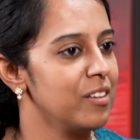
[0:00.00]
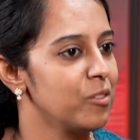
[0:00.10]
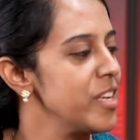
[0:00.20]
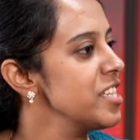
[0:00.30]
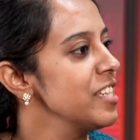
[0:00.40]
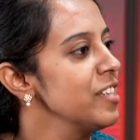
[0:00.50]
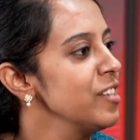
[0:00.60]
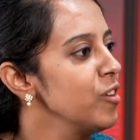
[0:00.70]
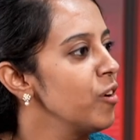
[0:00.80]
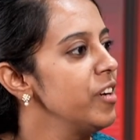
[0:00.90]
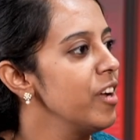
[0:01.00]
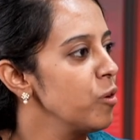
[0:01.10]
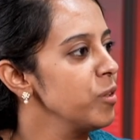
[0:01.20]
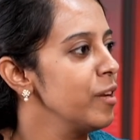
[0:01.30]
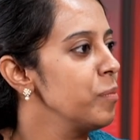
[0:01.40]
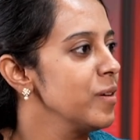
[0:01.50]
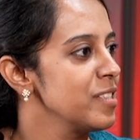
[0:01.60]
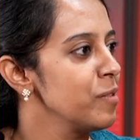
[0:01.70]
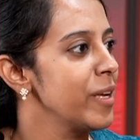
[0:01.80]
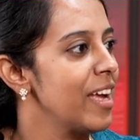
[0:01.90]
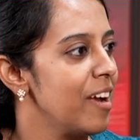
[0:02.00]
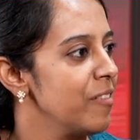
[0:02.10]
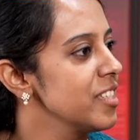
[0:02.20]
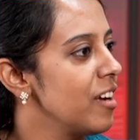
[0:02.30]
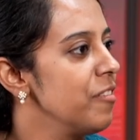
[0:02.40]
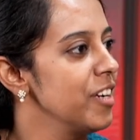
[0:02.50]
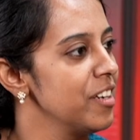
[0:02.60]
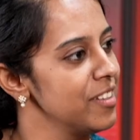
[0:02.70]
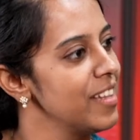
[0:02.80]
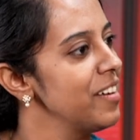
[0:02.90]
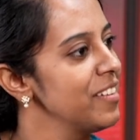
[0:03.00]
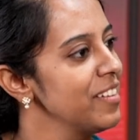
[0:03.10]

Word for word: question or doubt that a person may have is covered under that?